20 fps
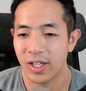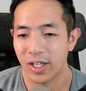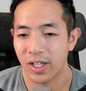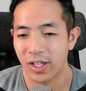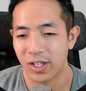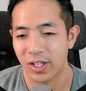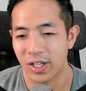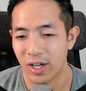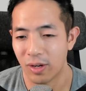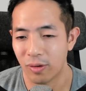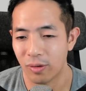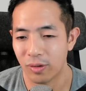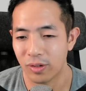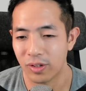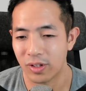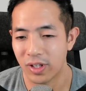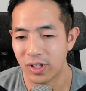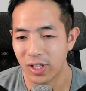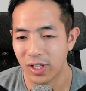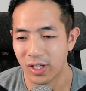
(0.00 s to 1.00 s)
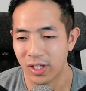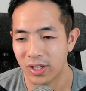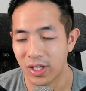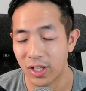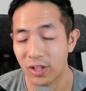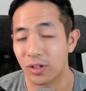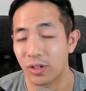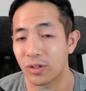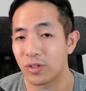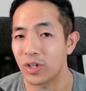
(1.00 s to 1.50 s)
and then I would think
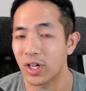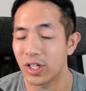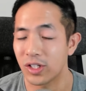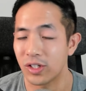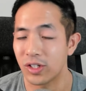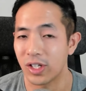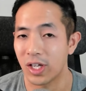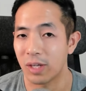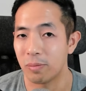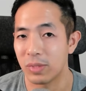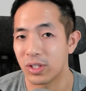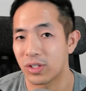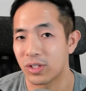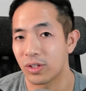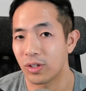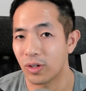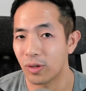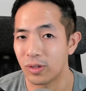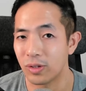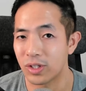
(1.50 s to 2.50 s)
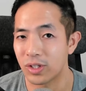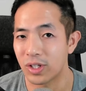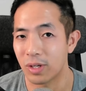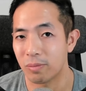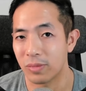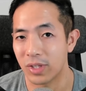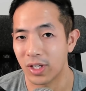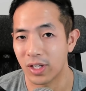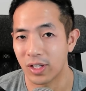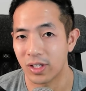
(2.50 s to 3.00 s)
that they're trying to get me to code
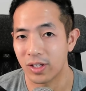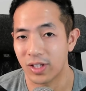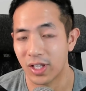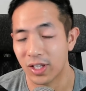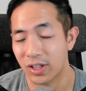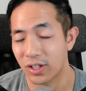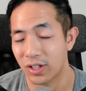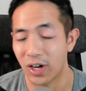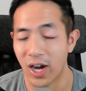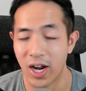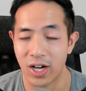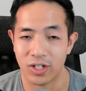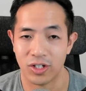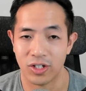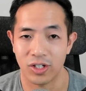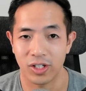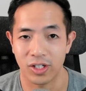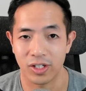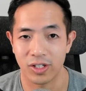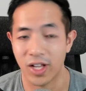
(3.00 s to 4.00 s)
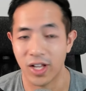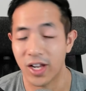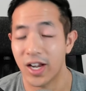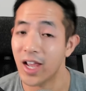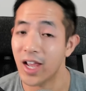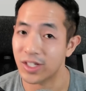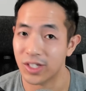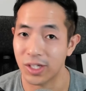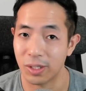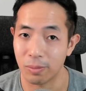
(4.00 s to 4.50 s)
something that they're actually not
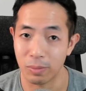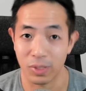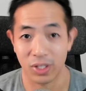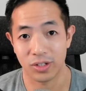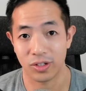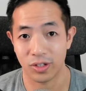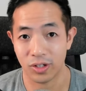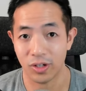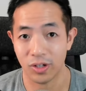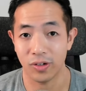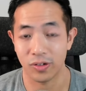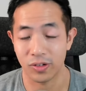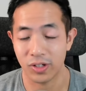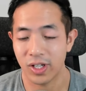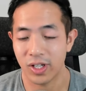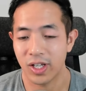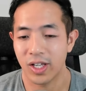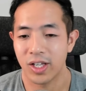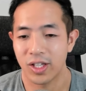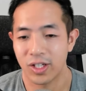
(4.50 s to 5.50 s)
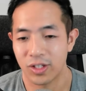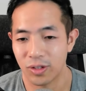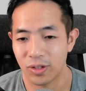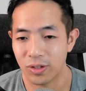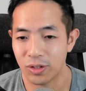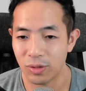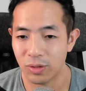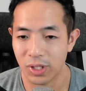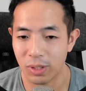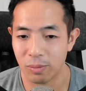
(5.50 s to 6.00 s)
asking me to code. So
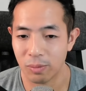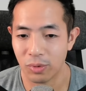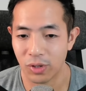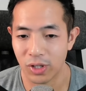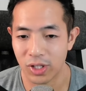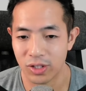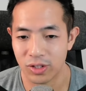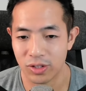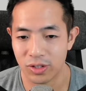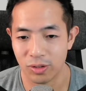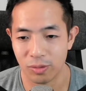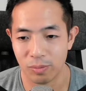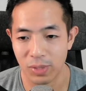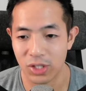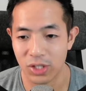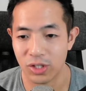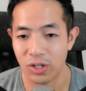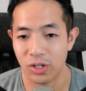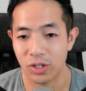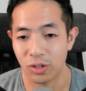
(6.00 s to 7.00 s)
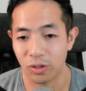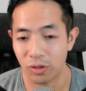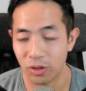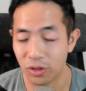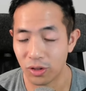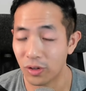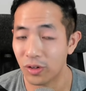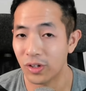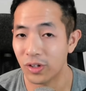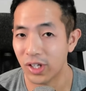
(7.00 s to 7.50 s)
it's really important to make sure you
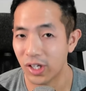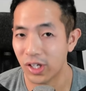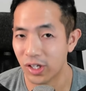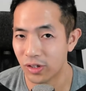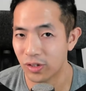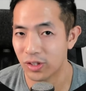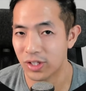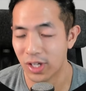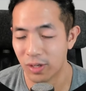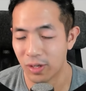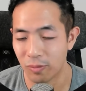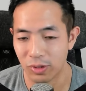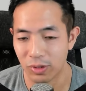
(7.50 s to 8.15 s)
thoroughly understand what